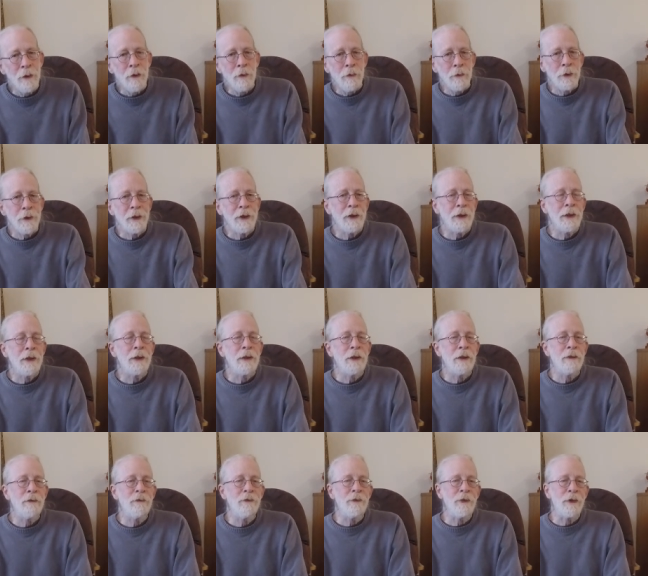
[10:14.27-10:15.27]
within
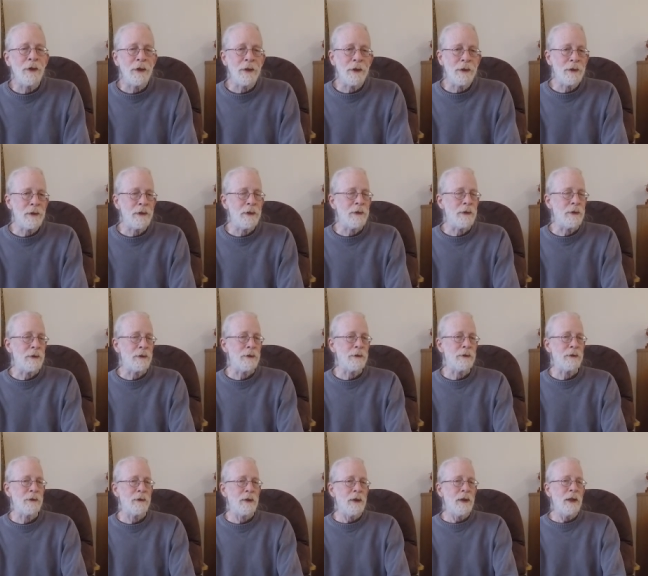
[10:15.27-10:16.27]

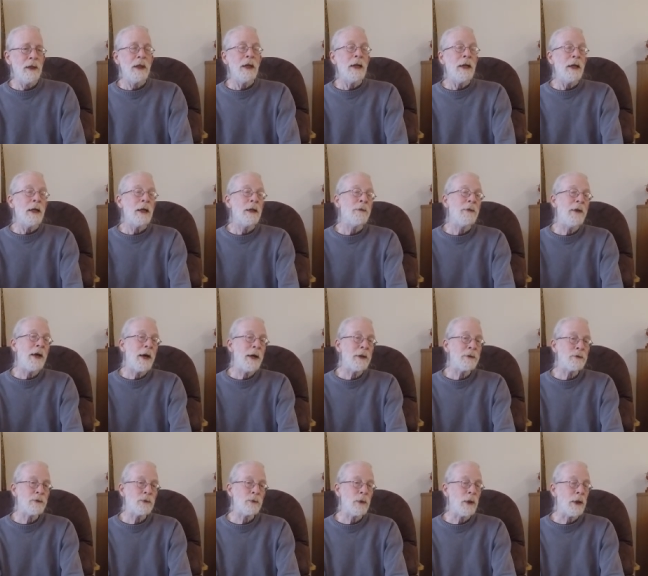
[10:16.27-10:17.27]
infinities. And
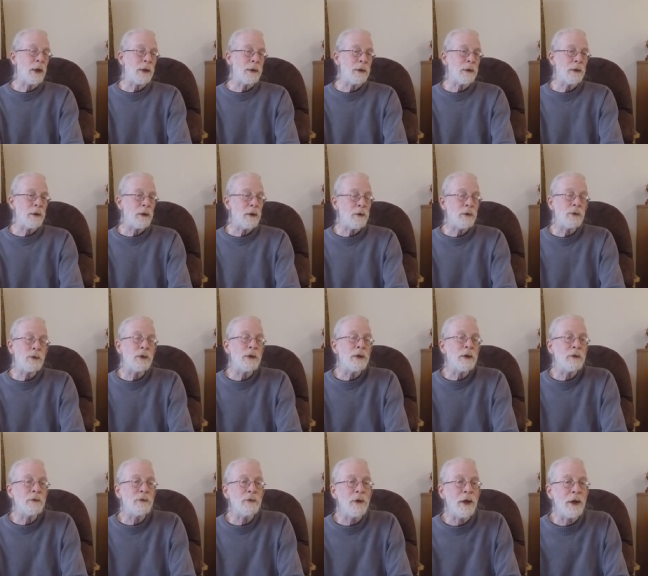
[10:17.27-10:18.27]
that's what the tree
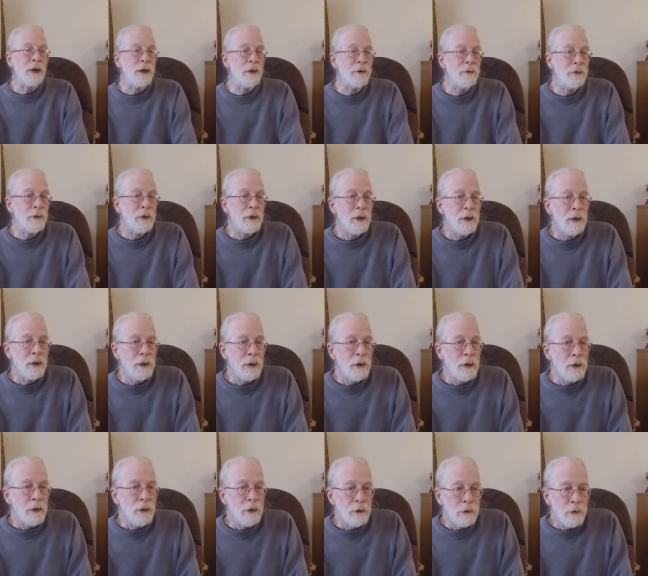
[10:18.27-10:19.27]
of life
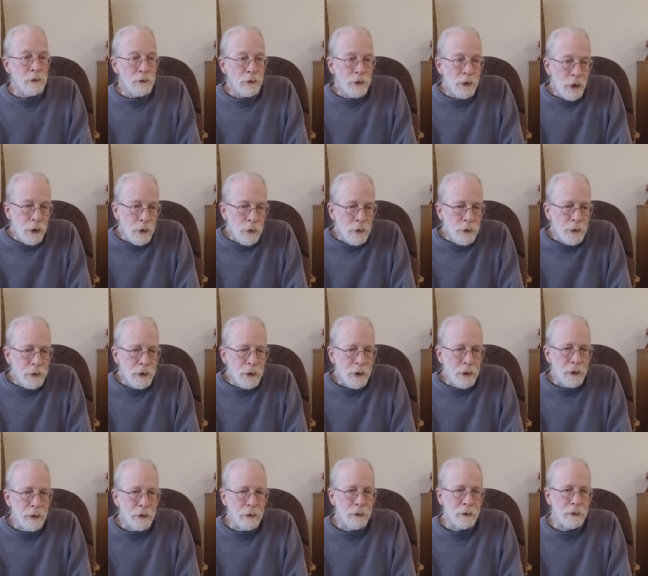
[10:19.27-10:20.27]
shows
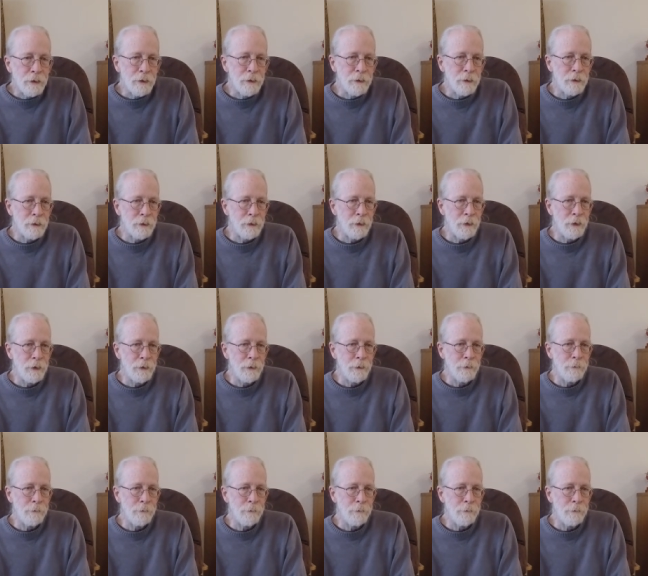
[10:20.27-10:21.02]
us.